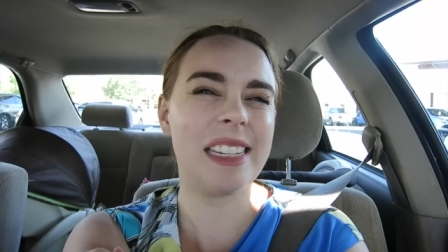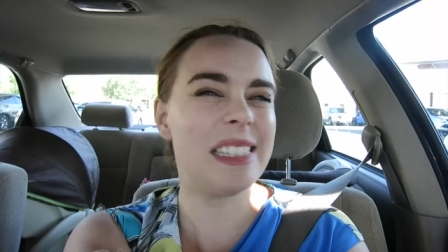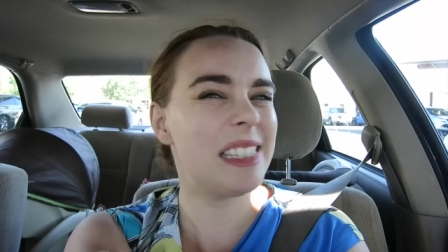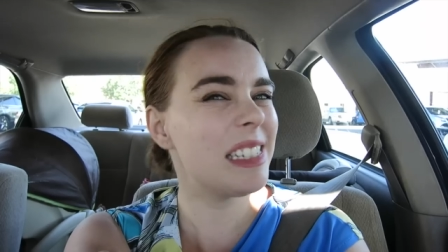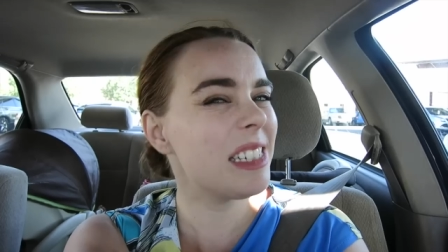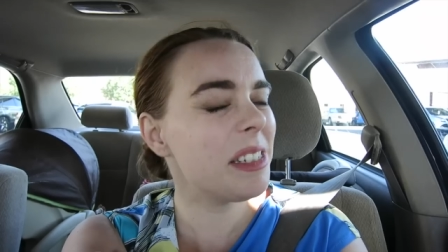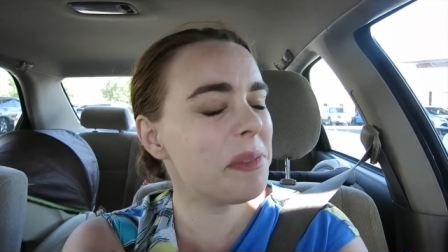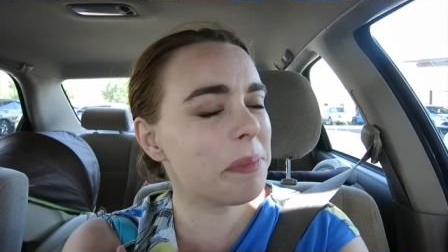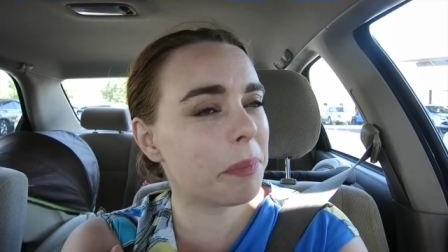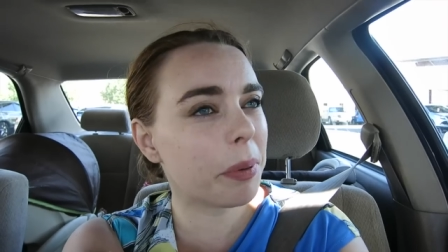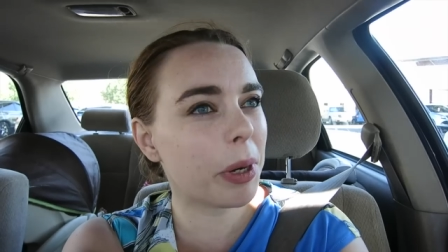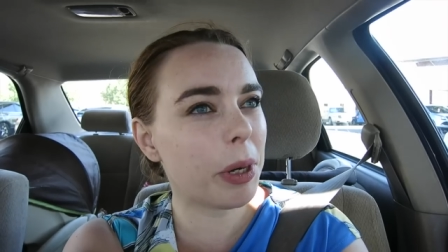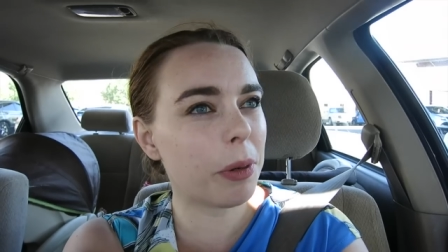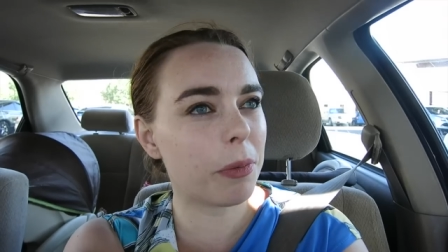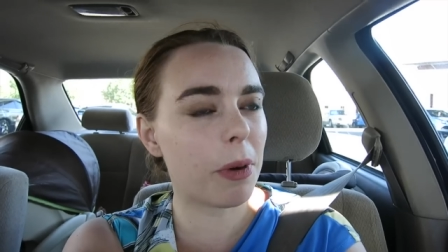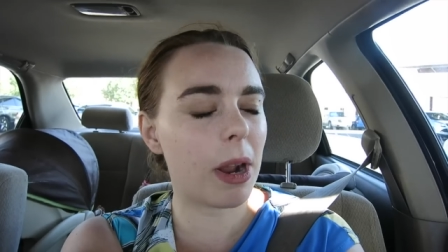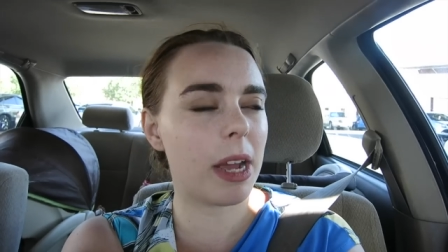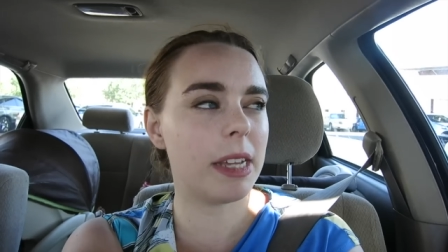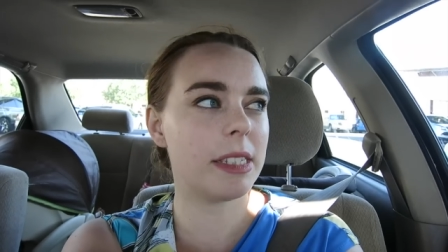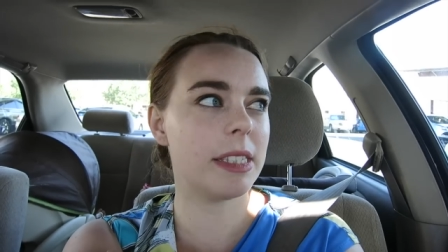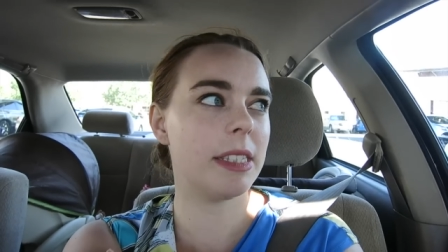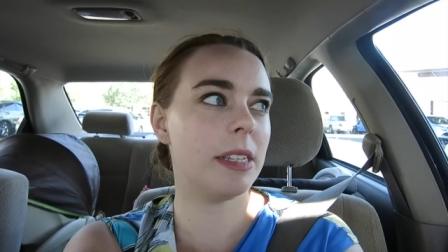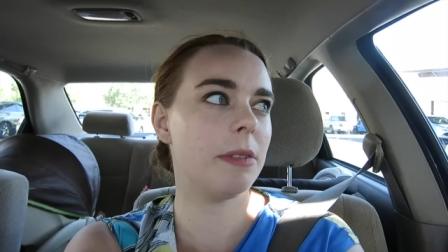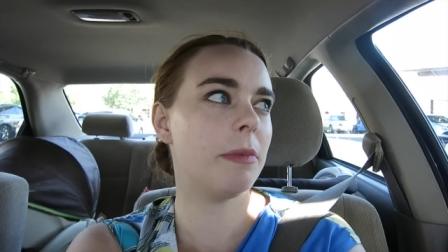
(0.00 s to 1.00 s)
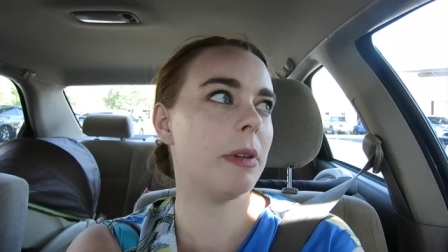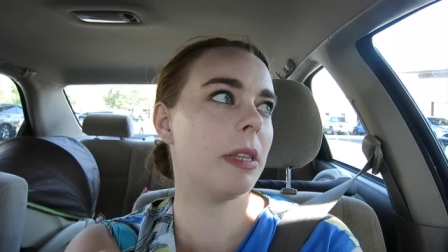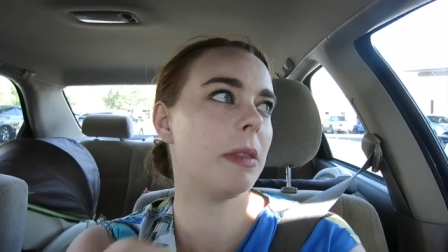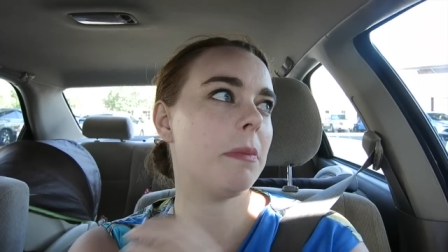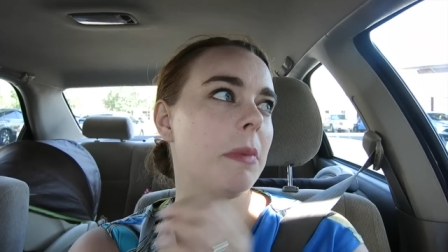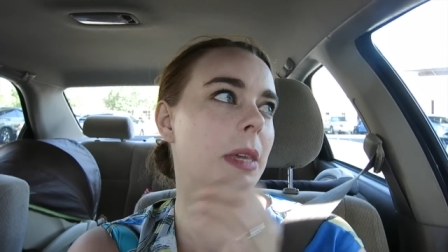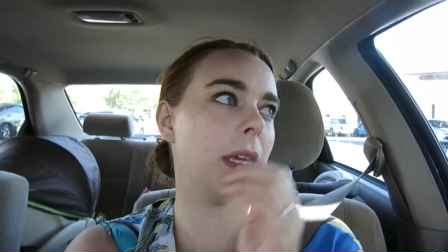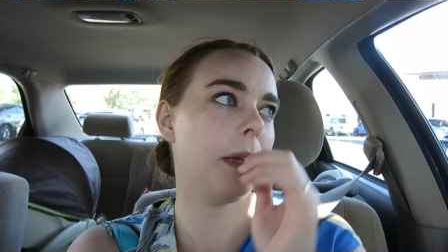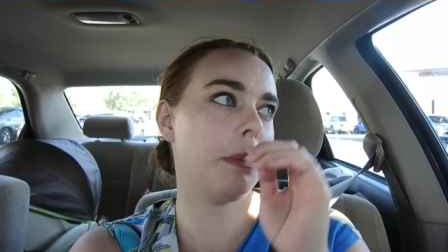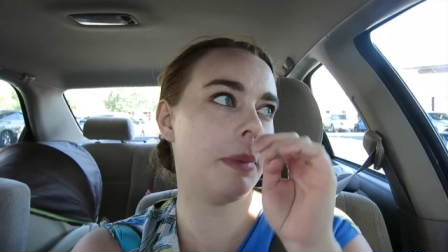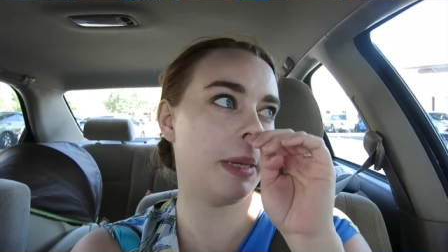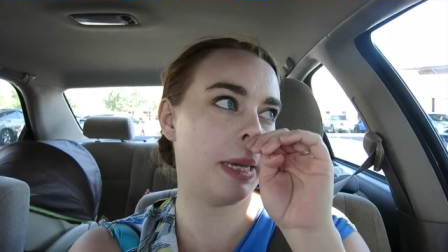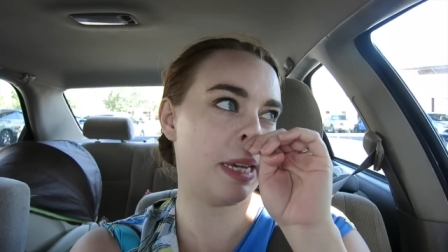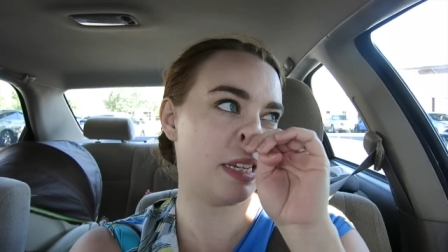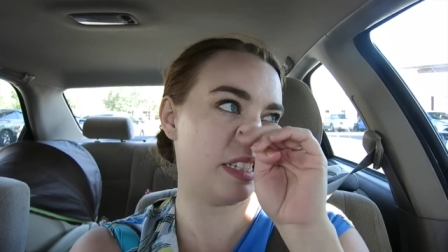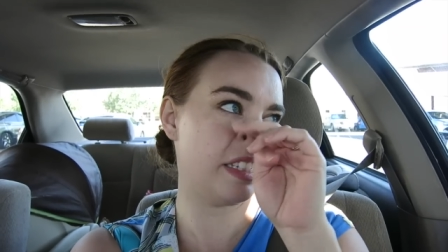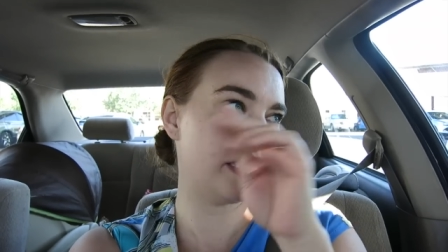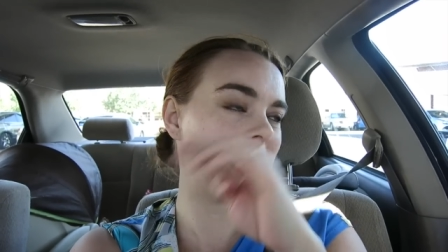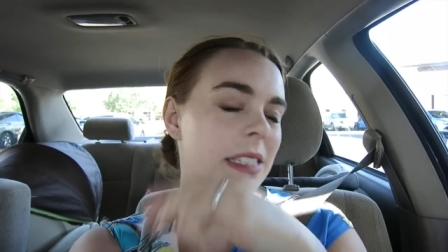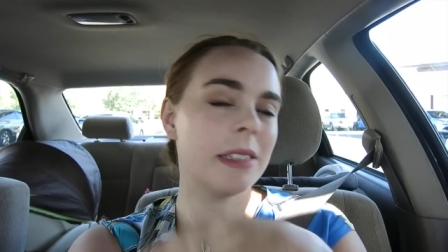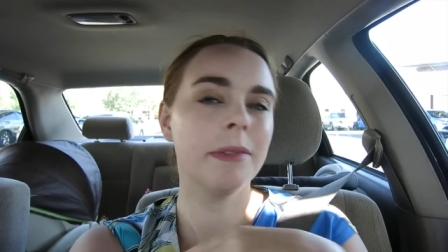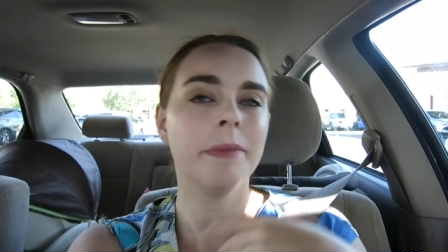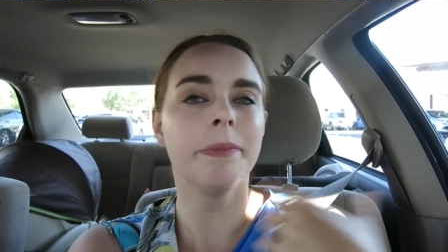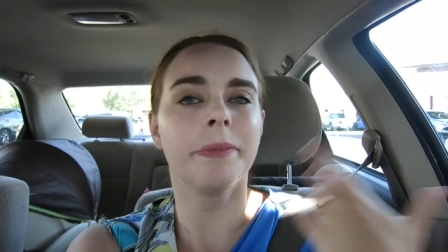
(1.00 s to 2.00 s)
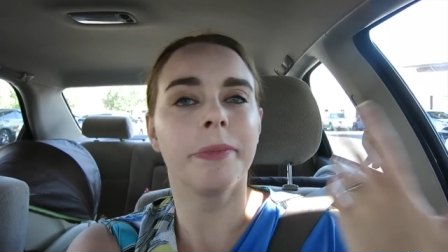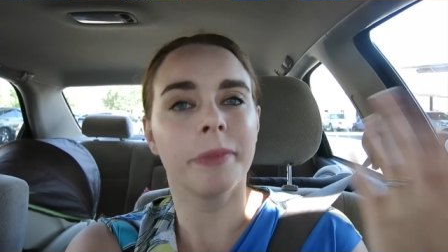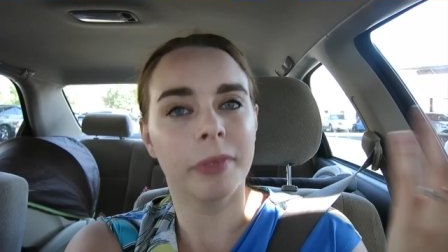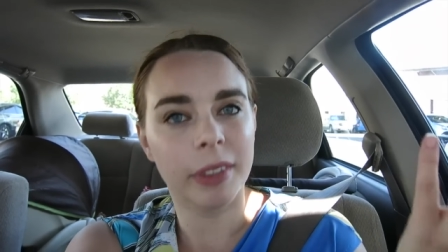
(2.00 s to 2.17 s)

I didn't bring Roslyn with me because